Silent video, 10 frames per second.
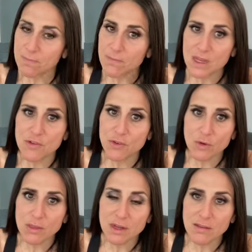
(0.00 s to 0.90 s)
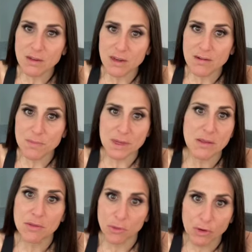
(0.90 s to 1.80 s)
It certainly doesn't need to be
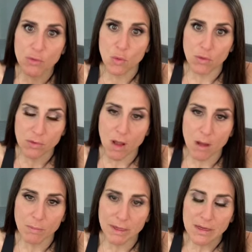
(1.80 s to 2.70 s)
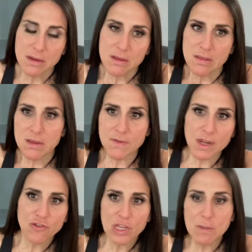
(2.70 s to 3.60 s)
30 scrolls long, but the
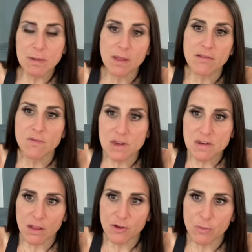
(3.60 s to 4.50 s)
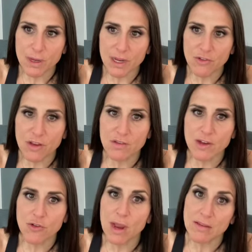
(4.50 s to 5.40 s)
advantage to keeping lots of detail on your page is
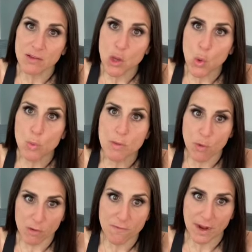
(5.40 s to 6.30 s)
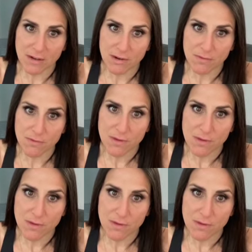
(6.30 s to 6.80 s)
that your SEO will be more effective.